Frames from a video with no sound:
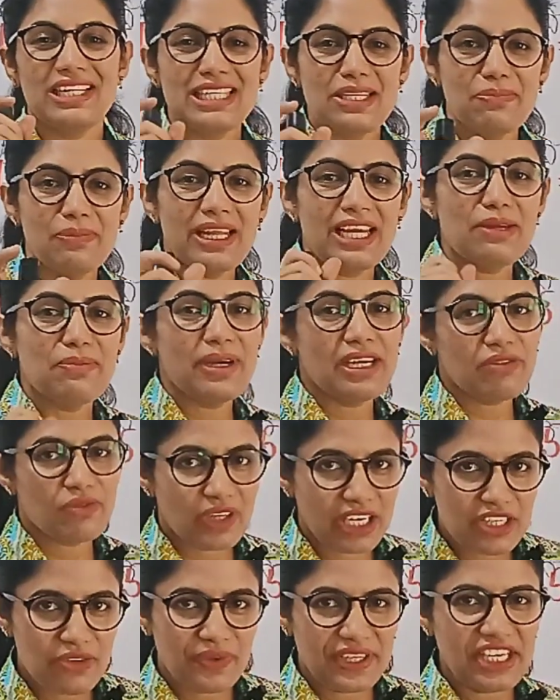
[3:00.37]
multiply by
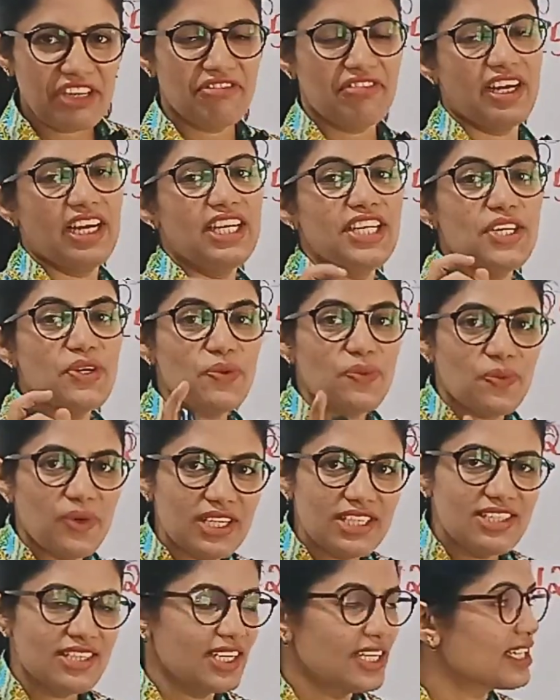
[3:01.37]
125,
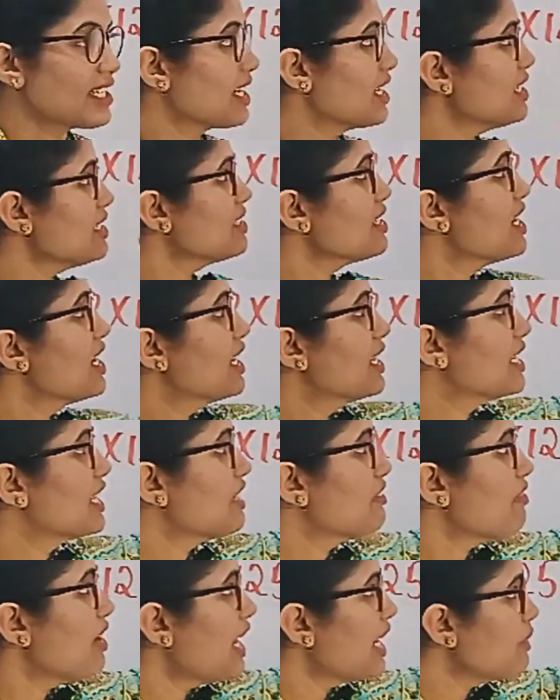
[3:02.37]
first step is
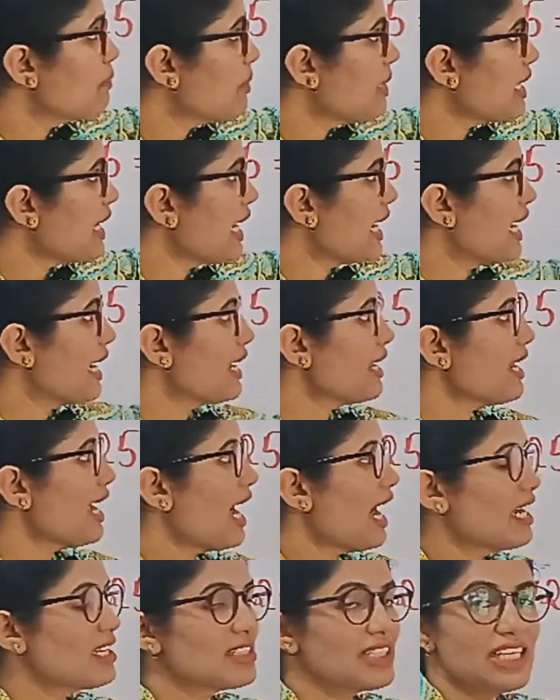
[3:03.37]
divide by
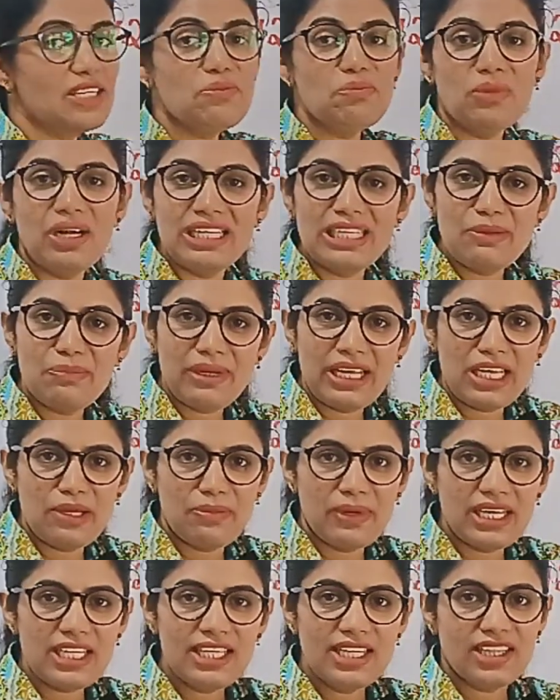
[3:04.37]
8 and then multiply
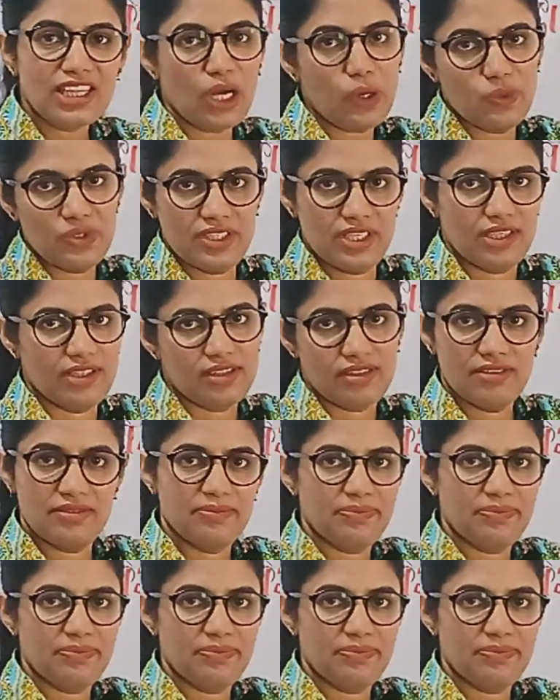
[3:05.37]
by 1000.